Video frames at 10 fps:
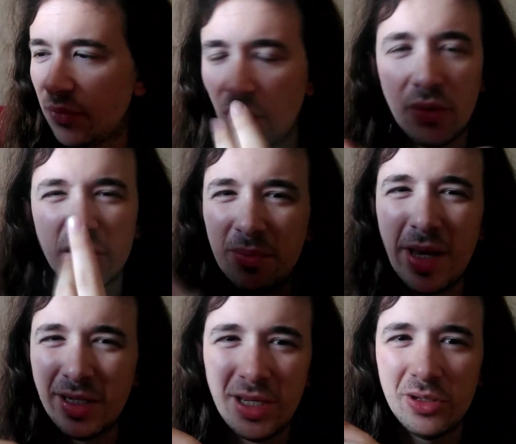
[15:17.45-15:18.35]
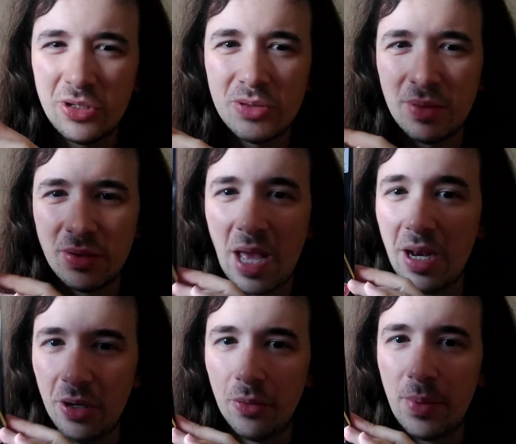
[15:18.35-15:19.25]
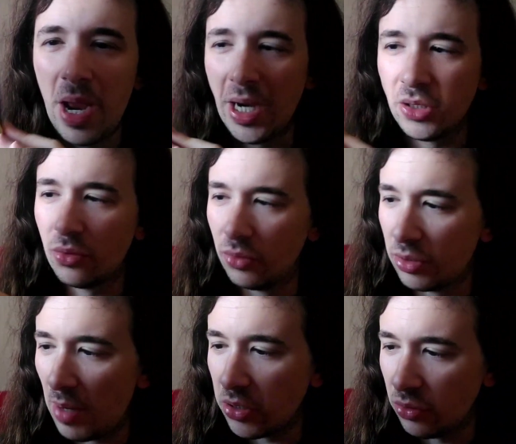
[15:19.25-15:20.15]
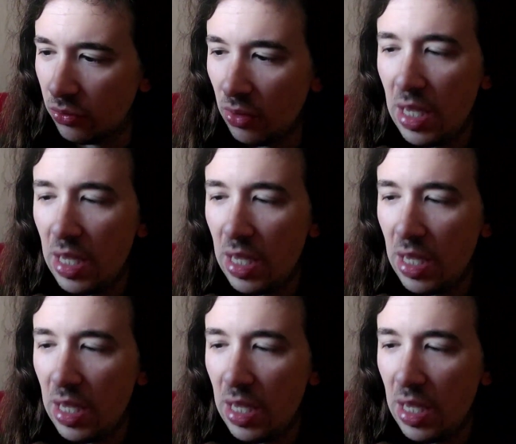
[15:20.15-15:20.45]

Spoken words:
also made it just feel that little bit extra special.